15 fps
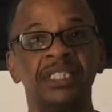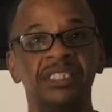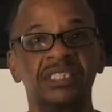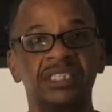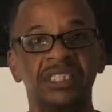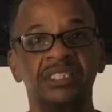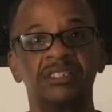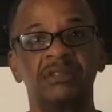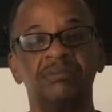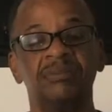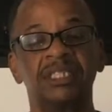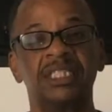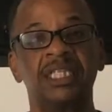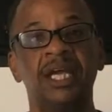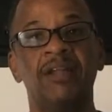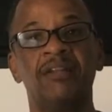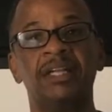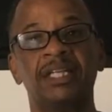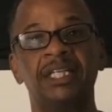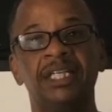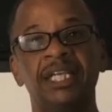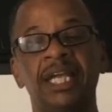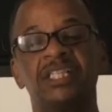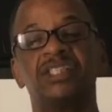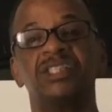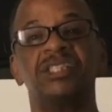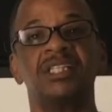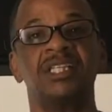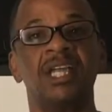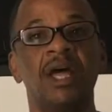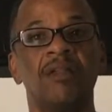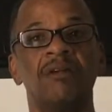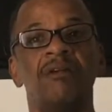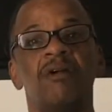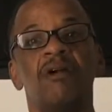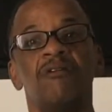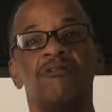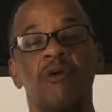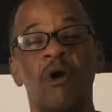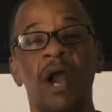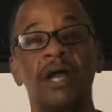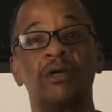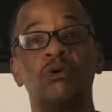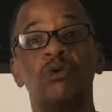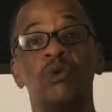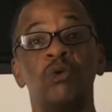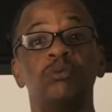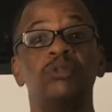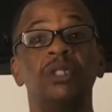the system together and connection together for our groups